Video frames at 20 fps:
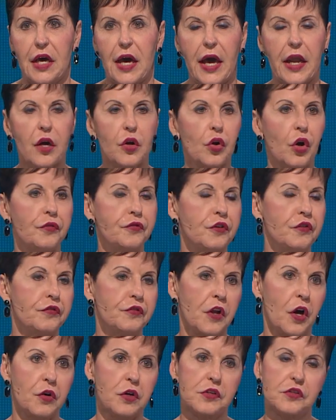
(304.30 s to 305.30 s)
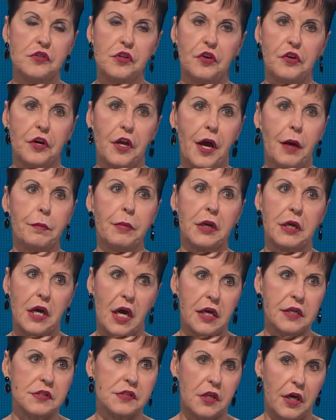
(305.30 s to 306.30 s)
I don't know if you've noticed it or not, but
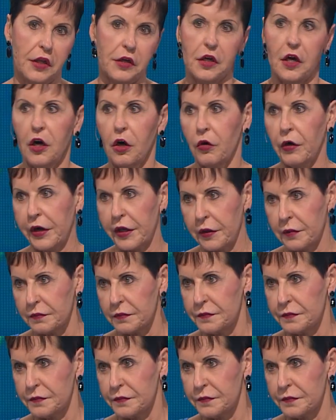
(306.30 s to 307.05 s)
God's not in a hurry.